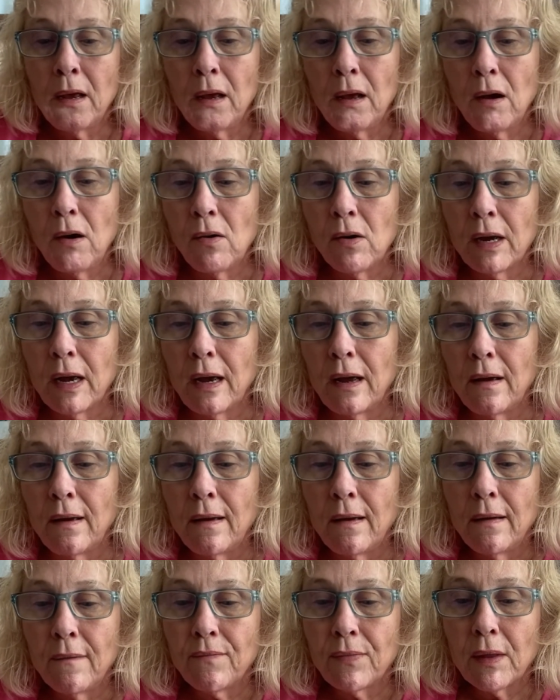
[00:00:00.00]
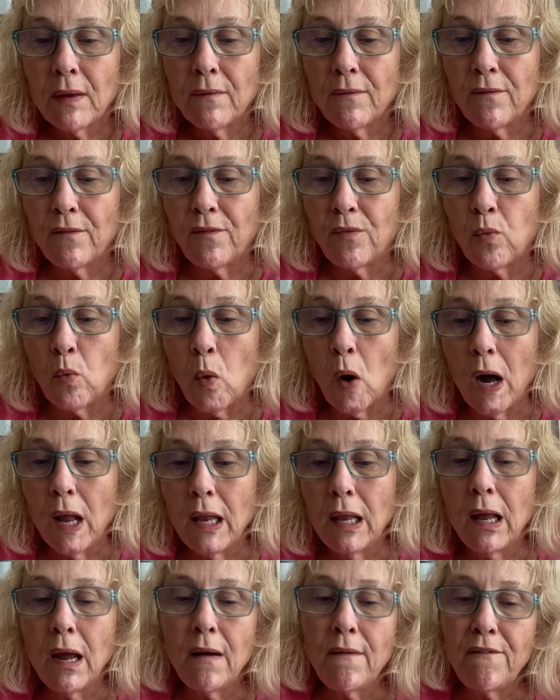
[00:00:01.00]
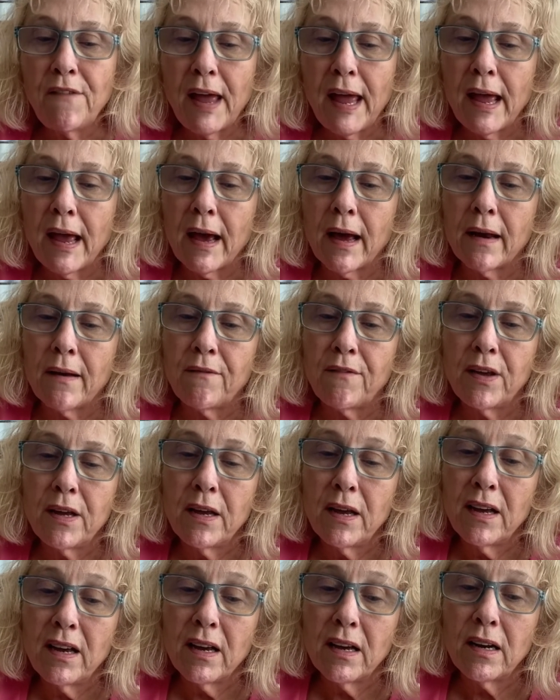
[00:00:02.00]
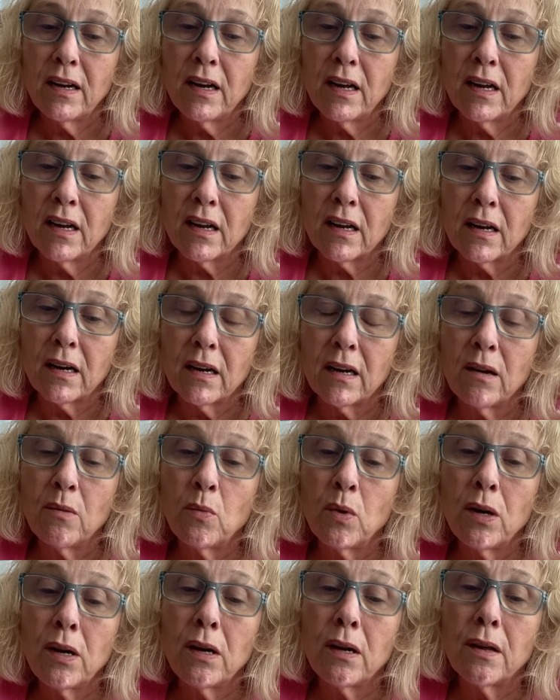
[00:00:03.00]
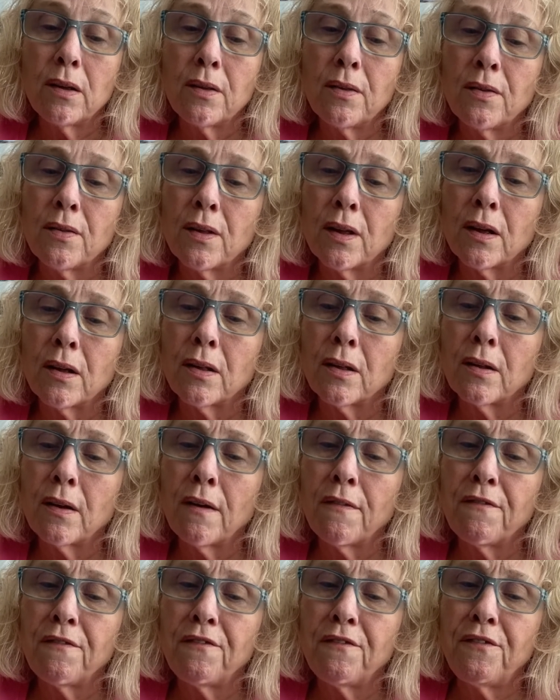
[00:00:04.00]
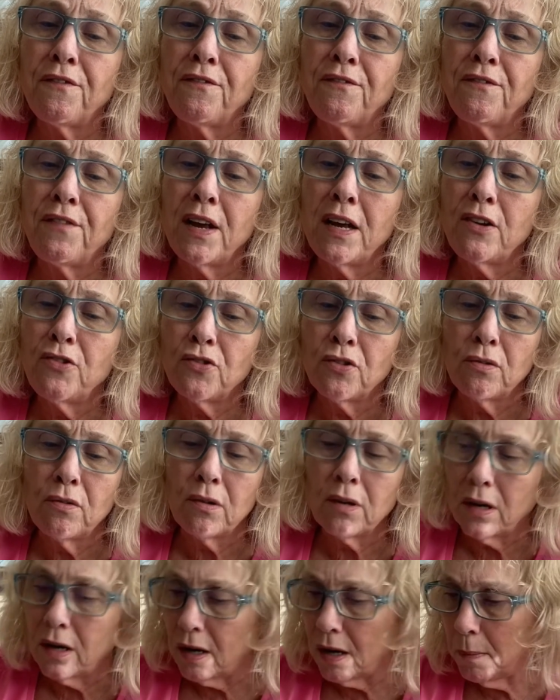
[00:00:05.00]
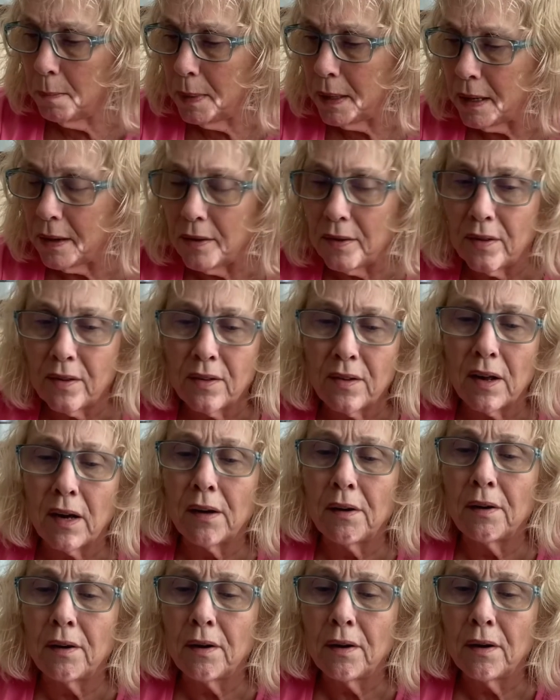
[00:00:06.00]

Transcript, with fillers: Okay, Voila Vann, V-A-N-N. What is this? A facial cupping set.